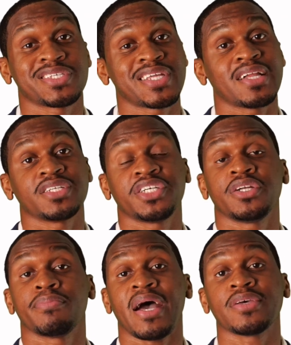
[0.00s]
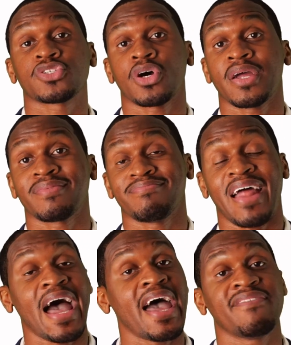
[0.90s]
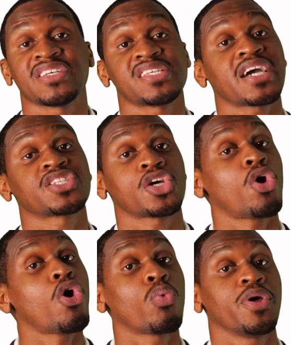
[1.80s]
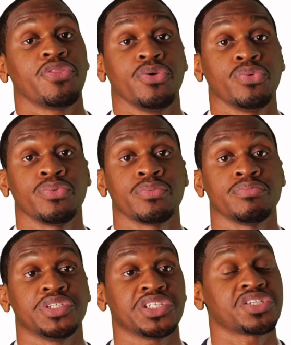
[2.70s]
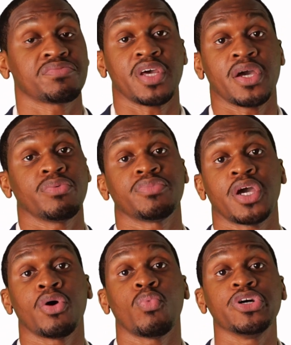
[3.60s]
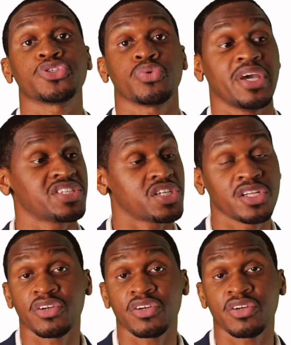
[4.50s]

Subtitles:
style of cheater might start not having sex at all with you. Just, they don't want to. They still in a